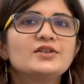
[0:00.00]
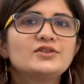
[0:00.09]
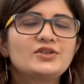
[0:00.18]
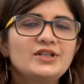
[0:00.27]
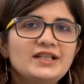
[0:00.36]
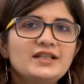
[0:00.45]

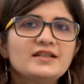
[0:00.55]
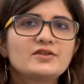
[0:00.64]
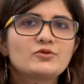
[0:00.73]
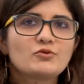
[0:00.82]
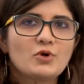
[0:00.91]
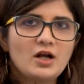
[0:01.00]
3 is
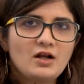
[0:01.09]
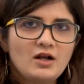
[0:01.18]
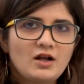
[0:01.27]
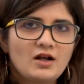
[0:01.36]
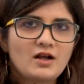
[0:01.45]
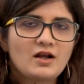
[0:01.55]
trois,
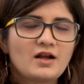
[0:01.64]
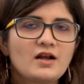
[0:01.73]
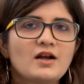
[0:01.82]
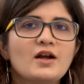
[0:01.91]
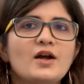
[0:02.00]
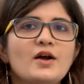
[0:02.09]

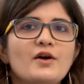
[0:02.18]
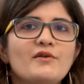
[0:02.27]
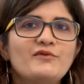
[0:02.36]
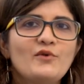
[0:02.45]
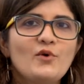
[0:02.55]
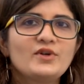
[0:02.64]

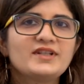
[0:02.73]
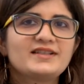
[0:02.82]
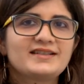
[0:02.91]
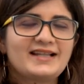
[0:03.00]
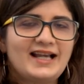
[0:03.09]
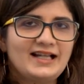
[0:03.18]
4 is
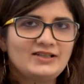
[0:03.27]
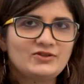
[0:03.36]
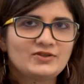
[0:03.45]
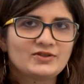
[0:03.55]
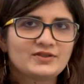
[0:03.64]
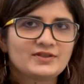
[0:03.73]
quatre,
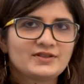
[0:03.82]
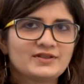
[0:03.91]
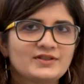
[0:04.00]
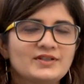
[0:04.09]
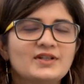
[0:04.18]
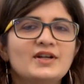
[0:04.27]

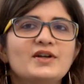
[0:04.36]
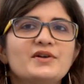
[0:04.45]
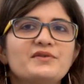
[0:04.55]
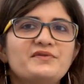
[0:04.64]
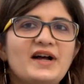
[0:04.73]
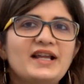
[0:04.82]

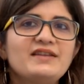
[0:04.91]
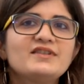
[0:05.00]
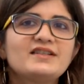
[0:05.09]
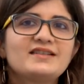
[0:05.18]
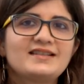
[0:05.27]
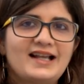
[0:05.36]
5
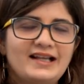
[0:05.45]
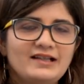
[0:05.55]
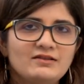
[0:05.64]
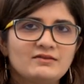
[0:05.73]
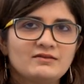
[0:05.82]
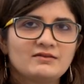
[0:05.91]
is
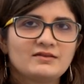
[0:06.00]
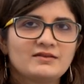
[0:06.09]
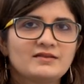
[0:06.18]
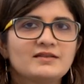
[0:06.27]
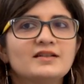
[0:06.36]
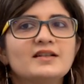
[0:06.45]
cinq,
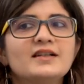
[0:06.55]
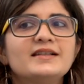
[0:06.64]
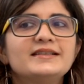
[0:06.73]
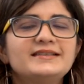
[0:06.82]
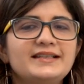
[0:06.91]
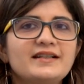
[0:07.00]

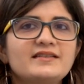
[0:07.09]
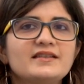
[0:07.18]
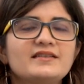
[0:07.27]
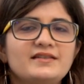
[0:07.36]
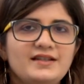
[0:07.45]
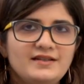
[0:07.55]
6
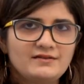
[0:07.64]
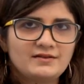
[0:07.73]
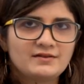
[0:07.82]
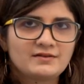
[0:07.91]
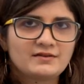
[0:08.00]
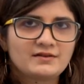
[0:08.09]
is six,
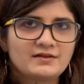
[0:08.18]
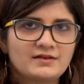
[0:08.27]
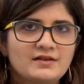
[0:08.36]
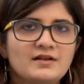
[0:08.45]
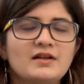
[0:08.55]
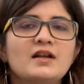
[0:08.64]

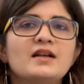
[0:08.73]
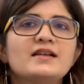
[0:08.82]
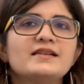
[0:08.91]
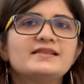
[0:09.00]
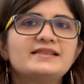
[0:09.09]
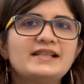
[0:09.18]

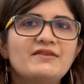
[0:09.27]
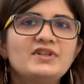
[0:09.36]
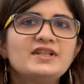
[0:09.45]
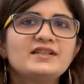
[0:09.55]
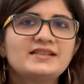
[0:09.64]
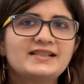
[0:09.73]
7
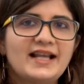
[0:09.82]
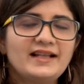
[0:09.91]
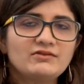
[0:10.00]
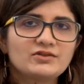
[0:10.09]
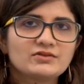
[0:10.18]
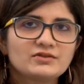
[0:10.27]
is sept,